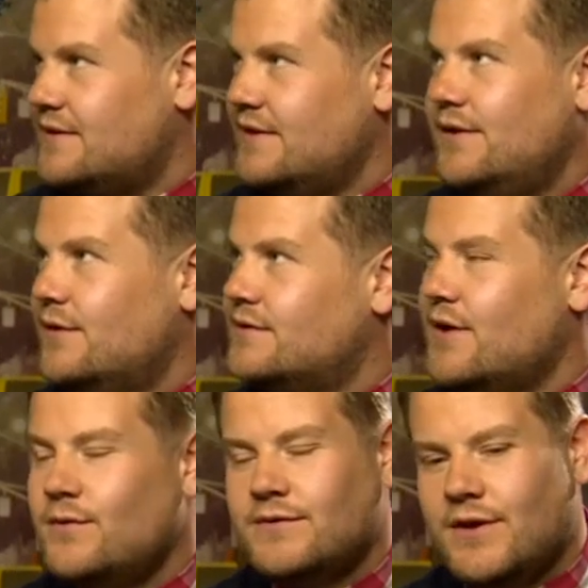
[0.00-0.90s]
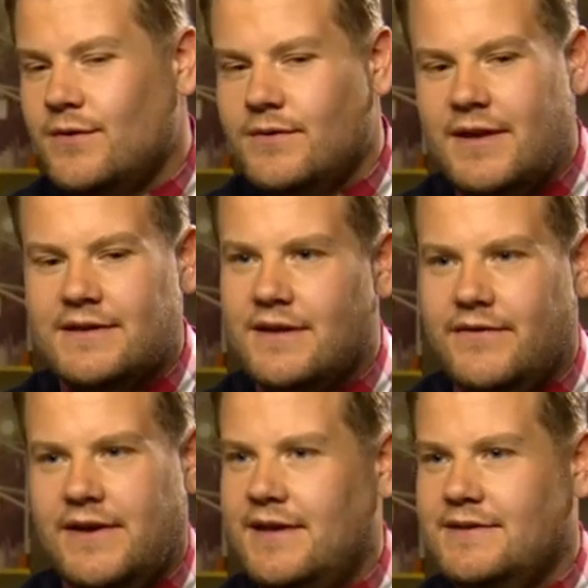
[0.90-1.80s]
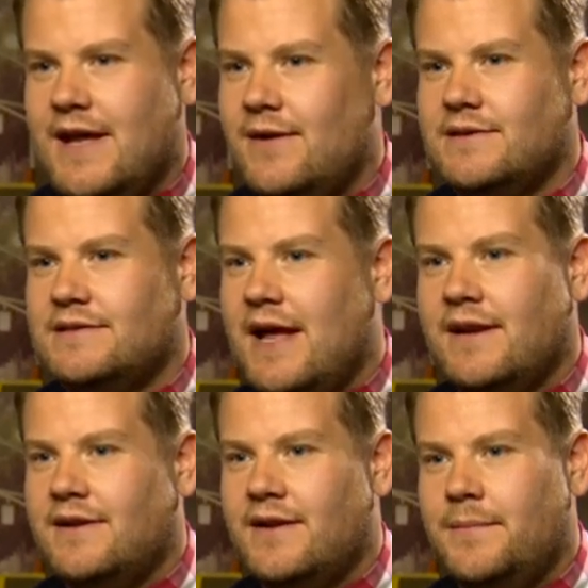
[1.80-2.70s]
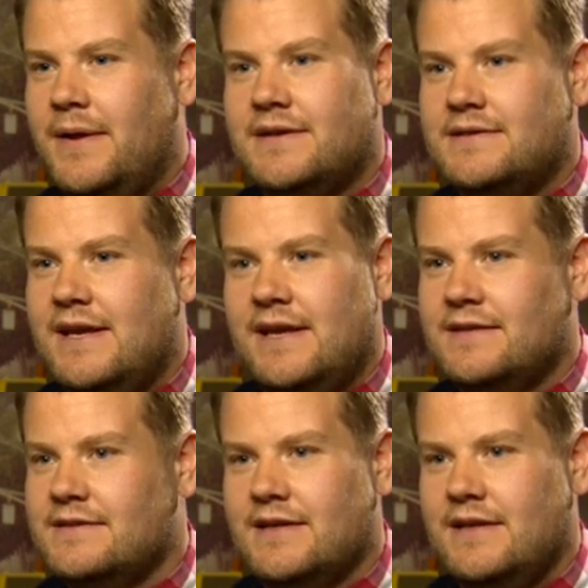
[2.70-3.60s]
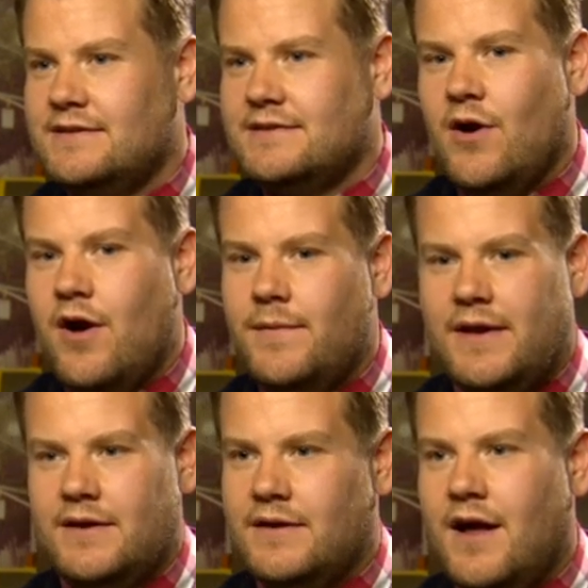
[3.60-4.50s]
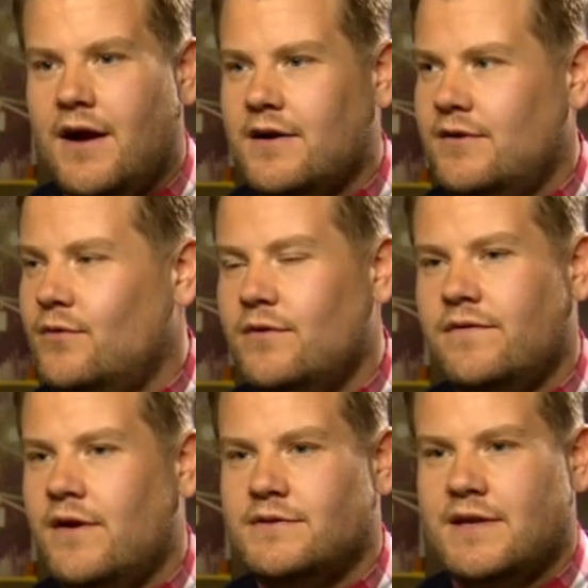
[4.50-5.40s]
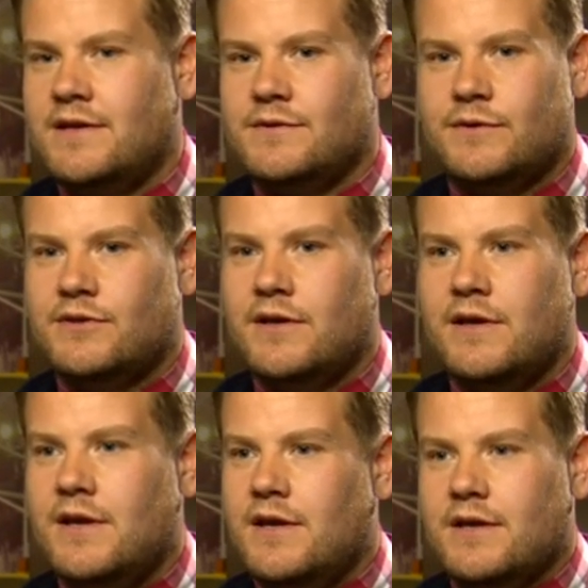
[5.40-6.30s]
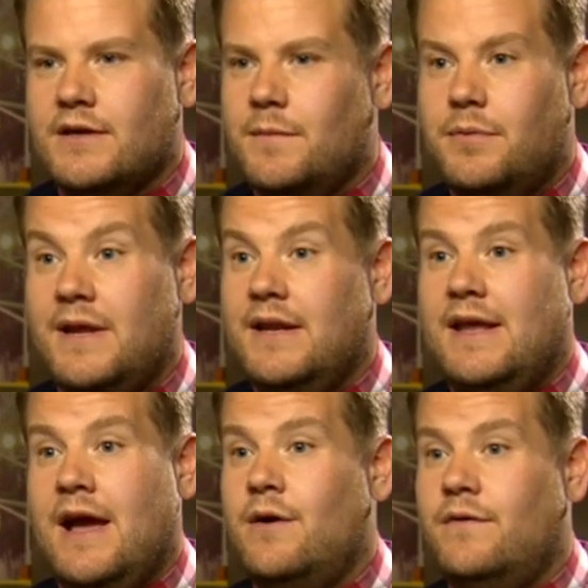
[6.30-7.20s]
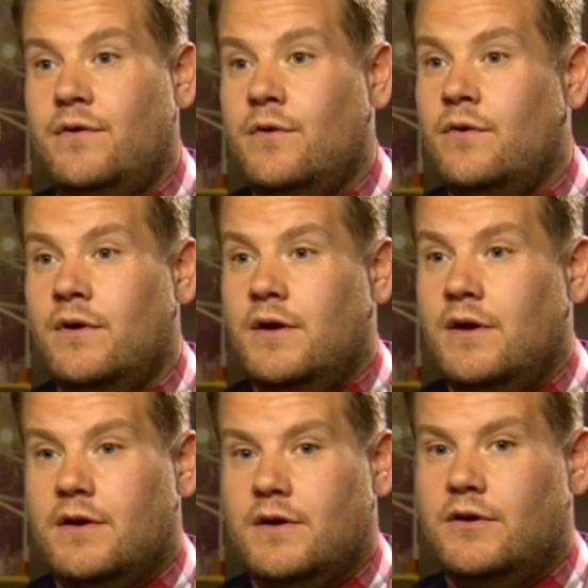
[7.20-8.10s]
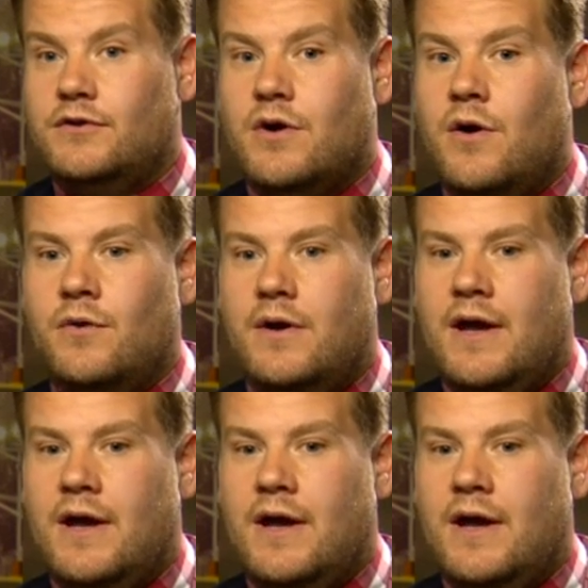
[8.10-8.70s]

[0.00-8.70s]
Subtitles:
you know, so little of it is down to talent and ability. It's timing and luck and all of those things which are completely out of your control.